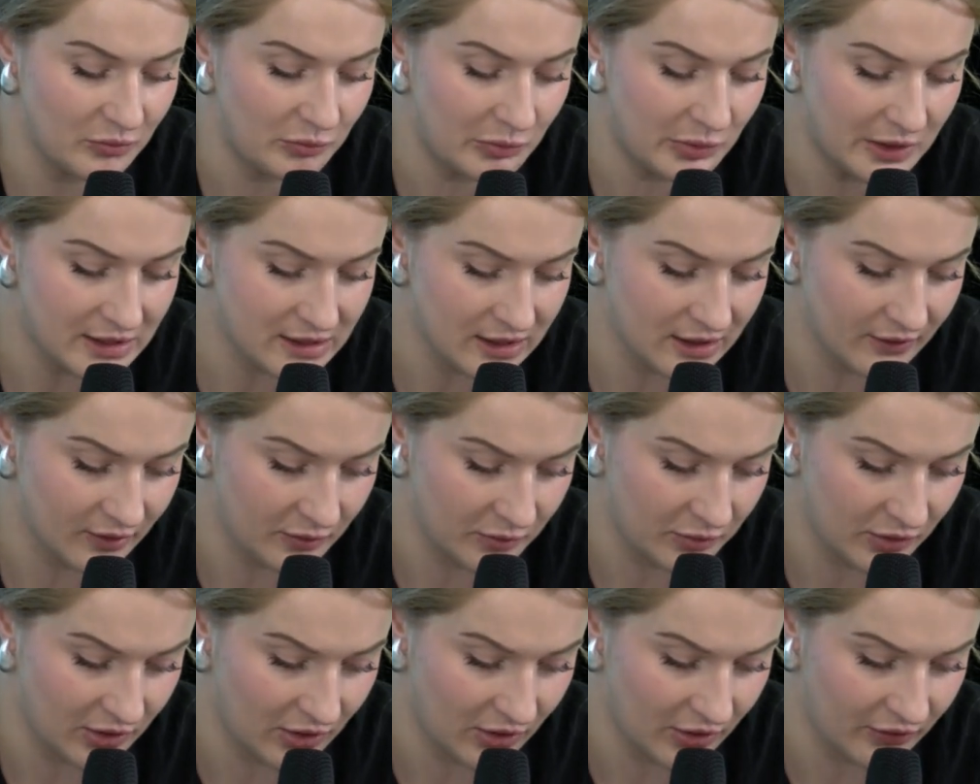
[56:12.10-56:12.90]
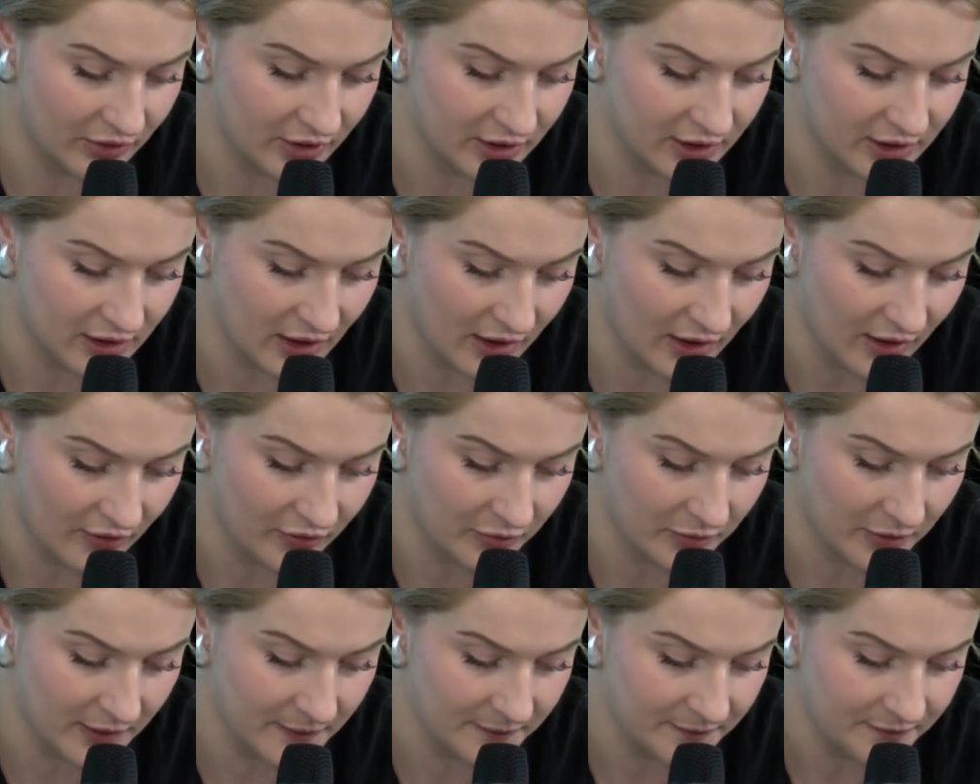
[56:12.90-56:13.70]
given to the patient
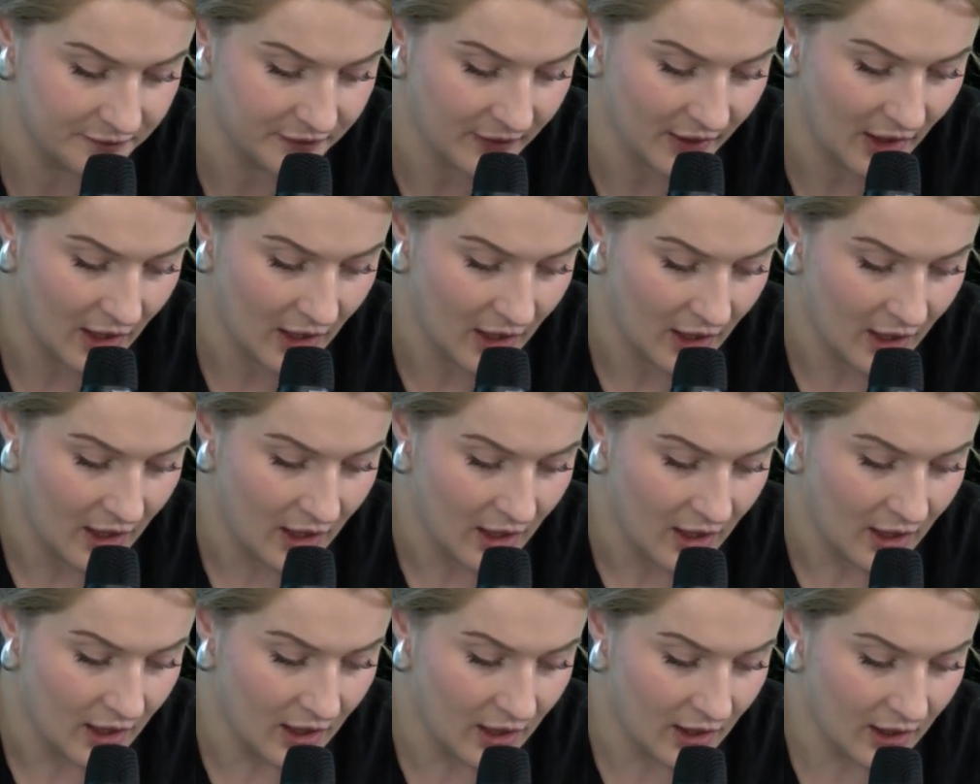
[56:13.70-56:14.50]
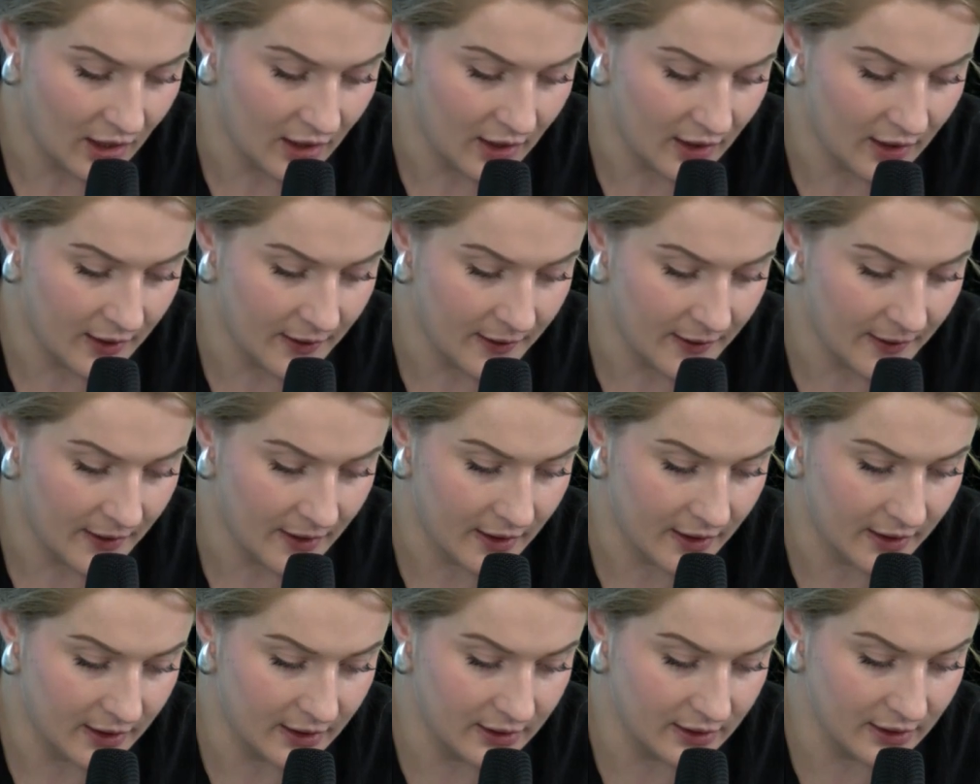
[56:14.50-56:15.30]
right after ECBT.
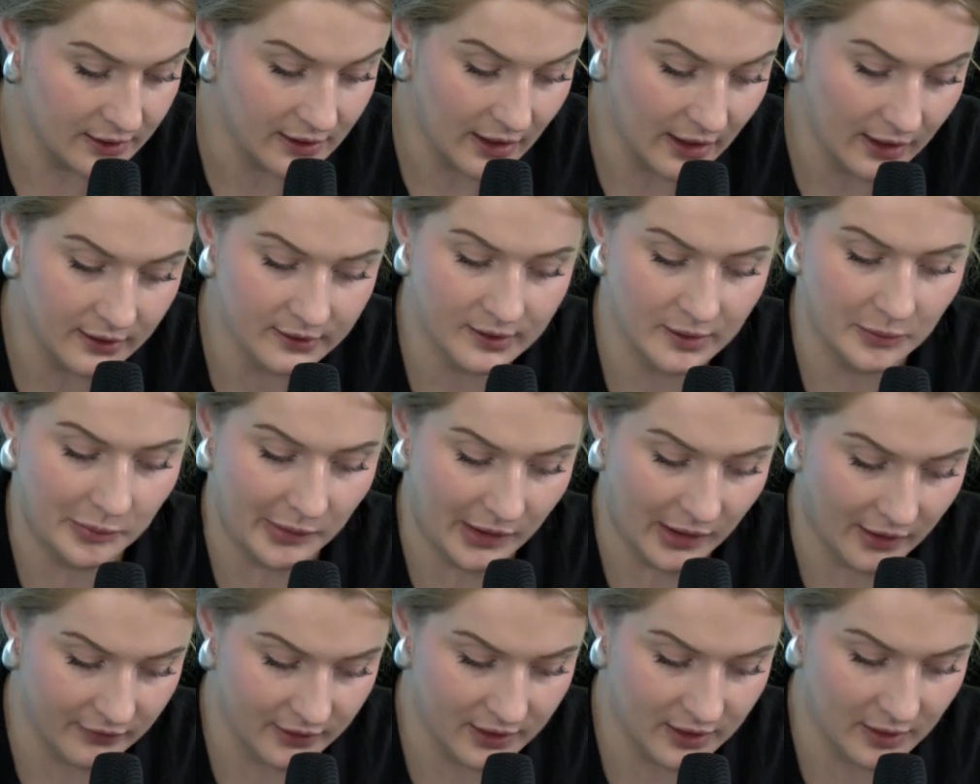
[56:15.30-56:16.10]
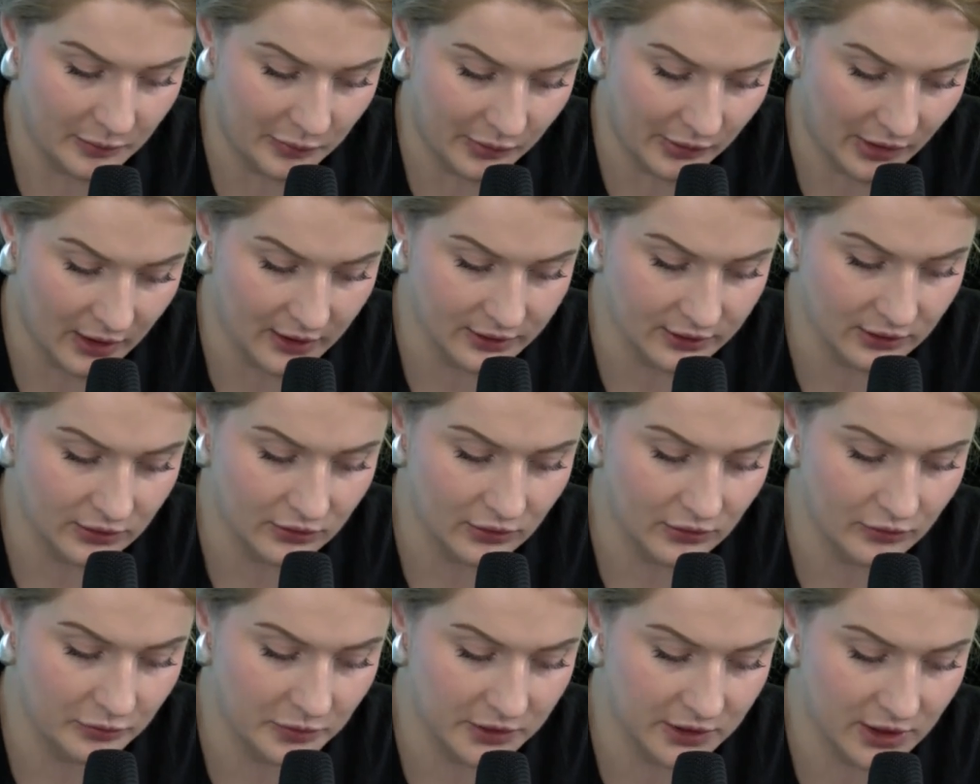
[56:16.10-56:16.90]
And
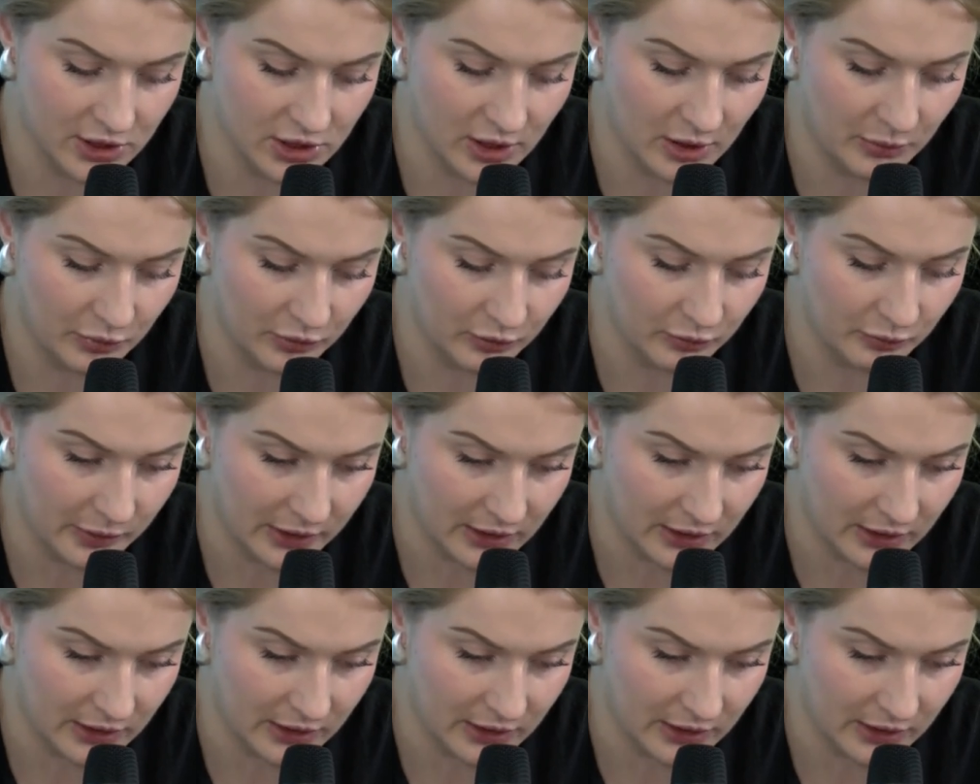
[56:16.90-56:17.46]
then